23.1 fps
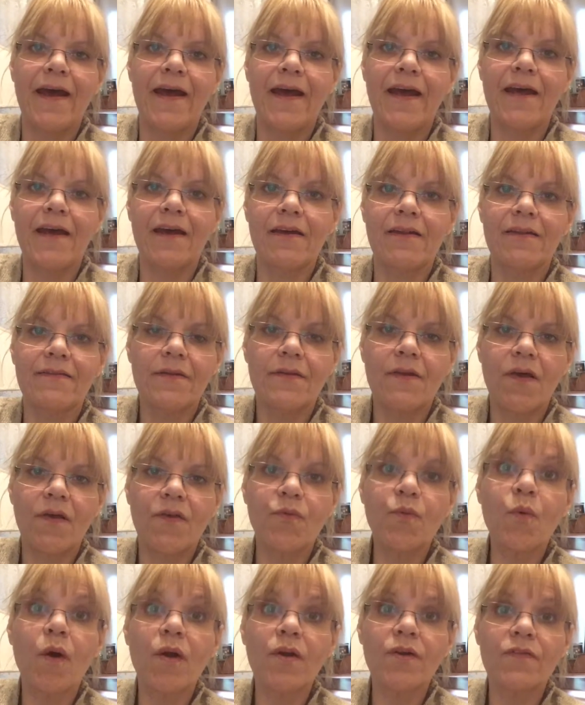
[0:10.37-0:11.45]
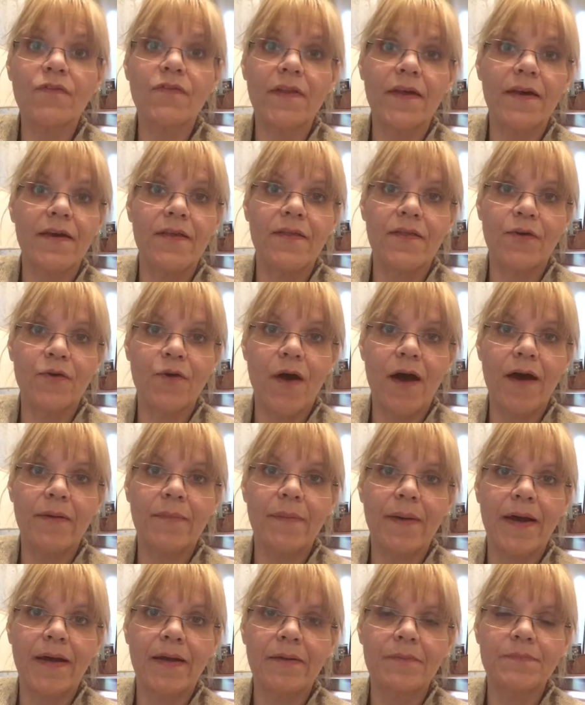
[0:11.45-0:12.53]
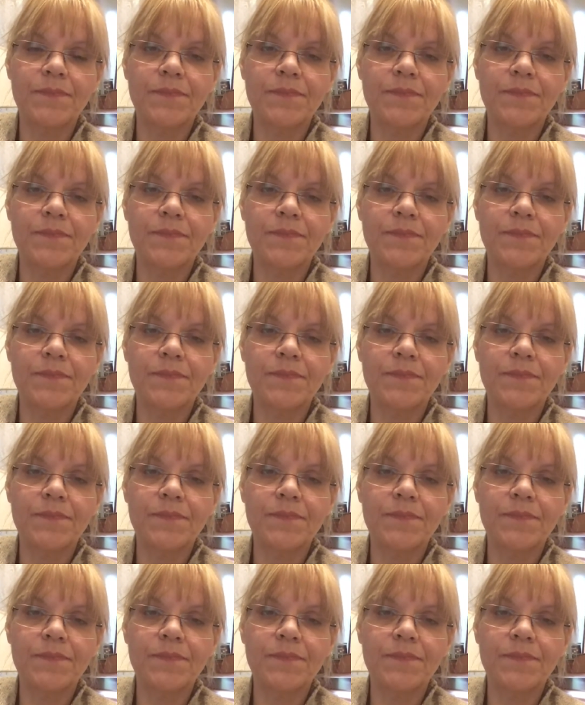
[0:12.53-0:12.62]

It does wonderfully in the crock pot.